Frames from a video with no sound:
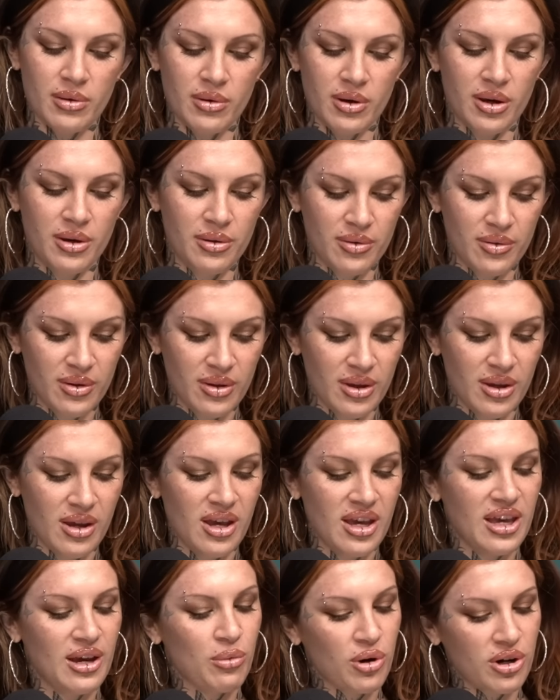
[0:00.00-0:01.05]

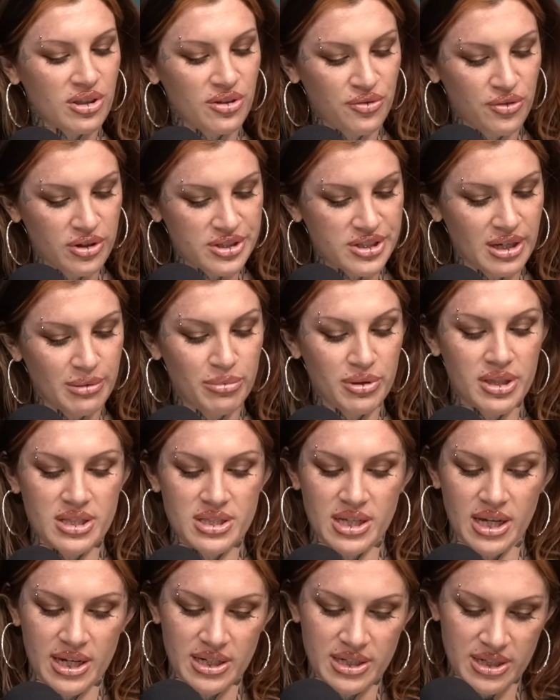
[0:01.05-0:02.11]
it worked the first time but the
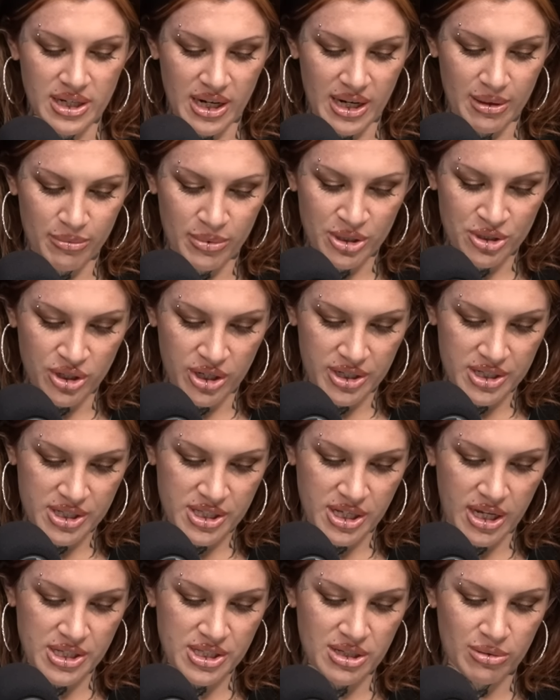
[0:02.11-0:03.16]
second time he tried to
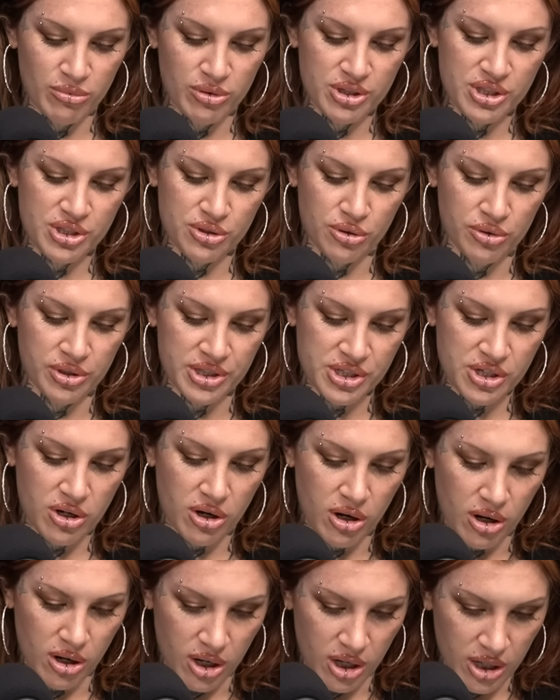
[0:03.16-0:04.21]
say someone stole his
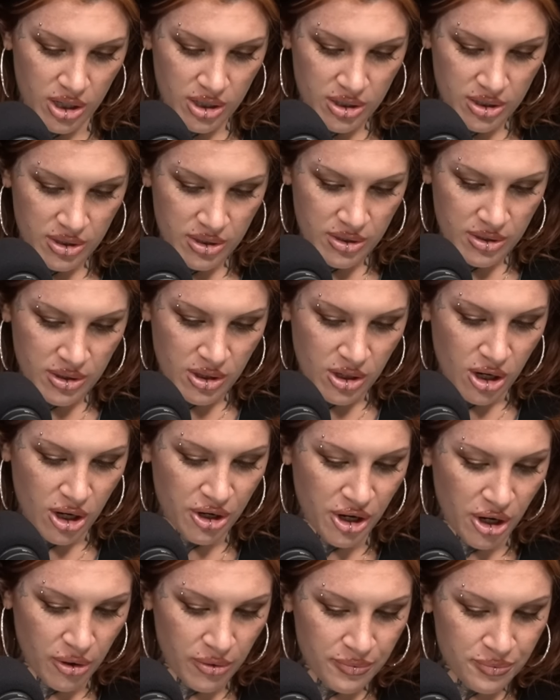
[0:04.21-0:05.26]
car or
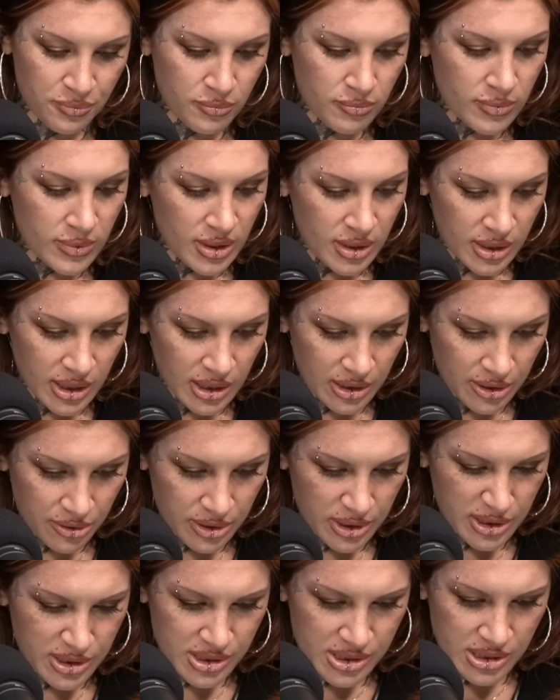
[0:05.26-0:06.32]
no he
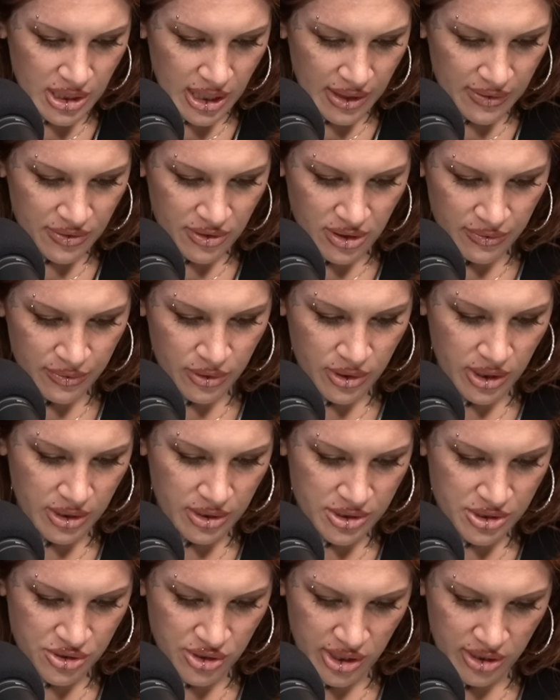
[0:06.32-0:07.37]
literally just laughs it off. Okay, this
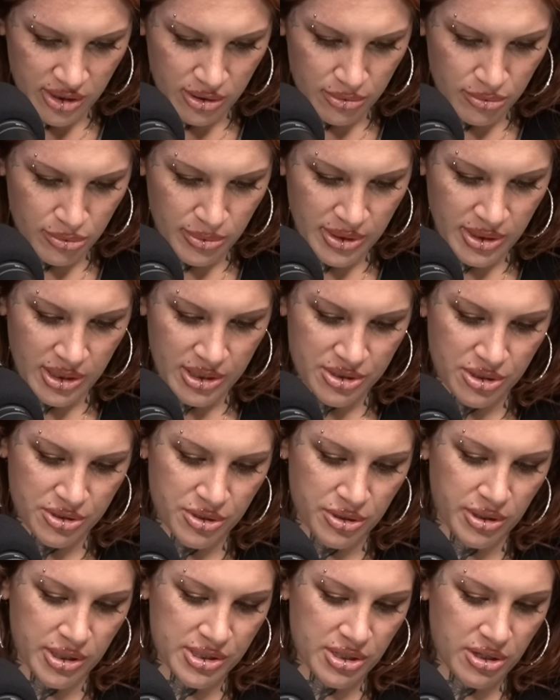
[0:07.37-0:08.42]
is dragging up. My dad is also,
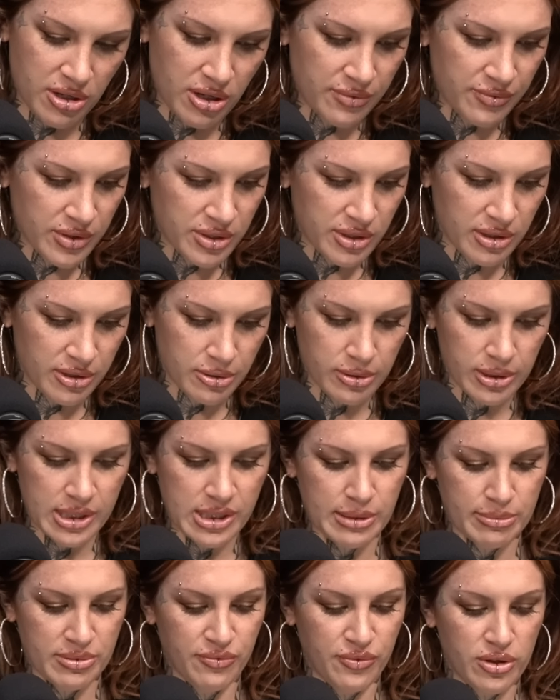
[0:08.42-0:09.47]
you guys, a convict. He literally
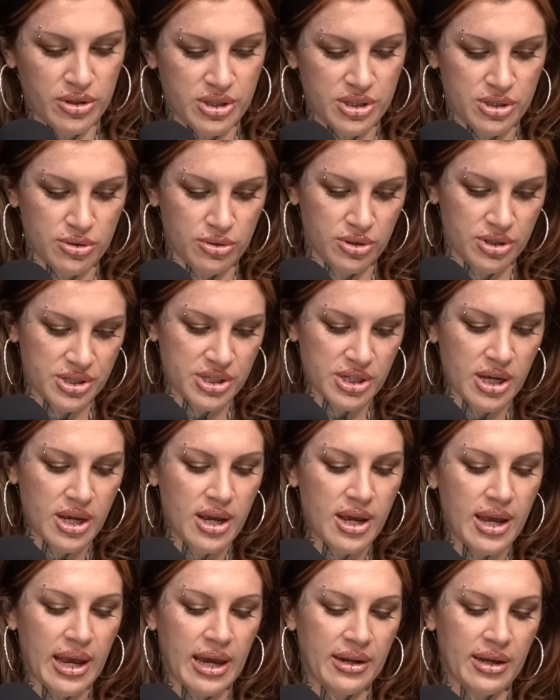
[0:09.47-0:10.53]
slips and falls in stores
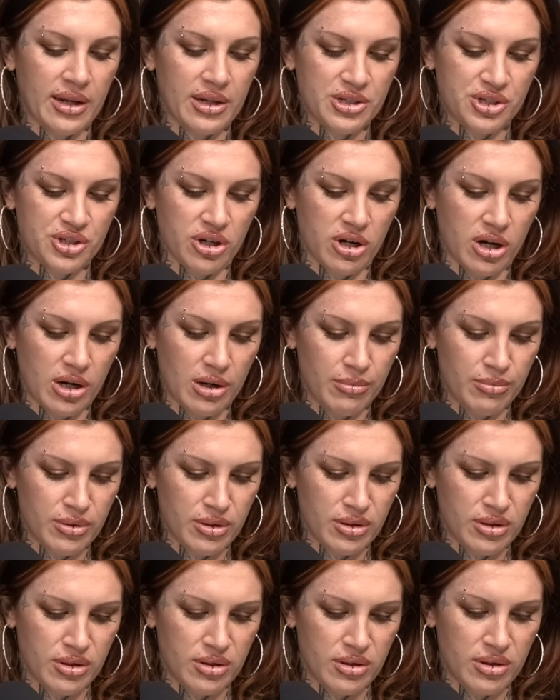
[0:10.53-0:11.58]
and at his job,
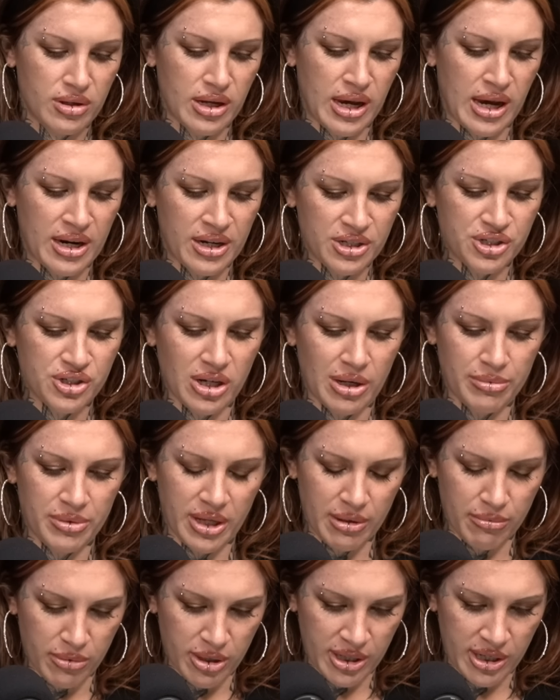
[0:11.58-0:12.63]
at his job to
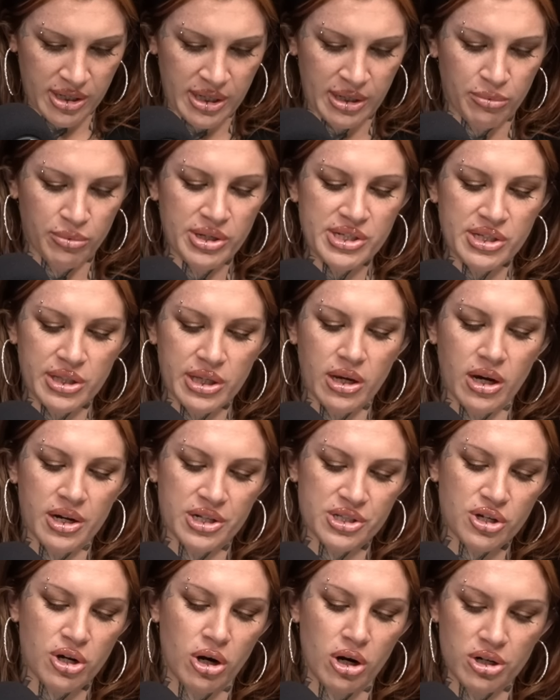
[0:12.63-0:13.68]
get money. And he recently got
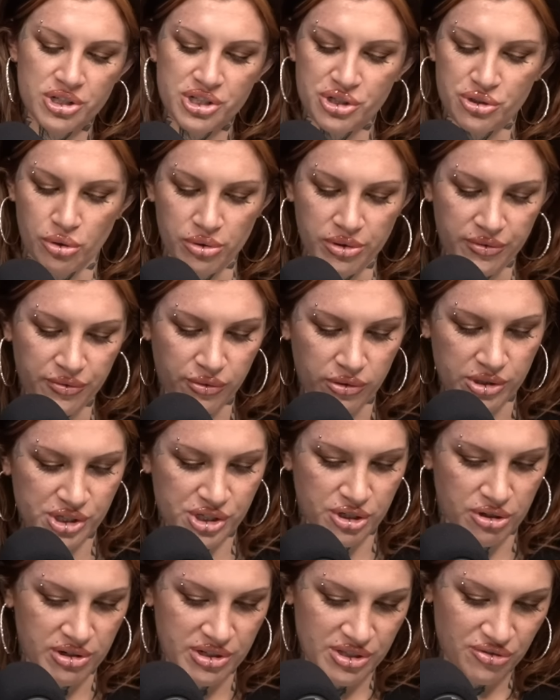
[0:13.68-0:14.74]
his car stolen for
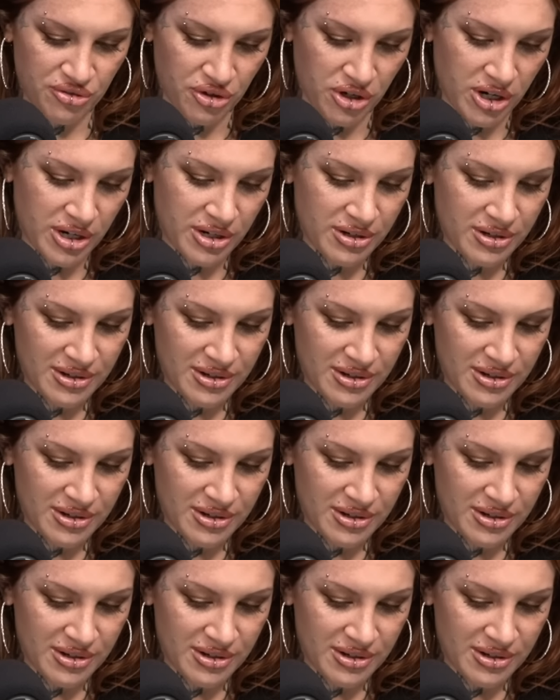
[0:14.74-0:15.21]
insurance fraud.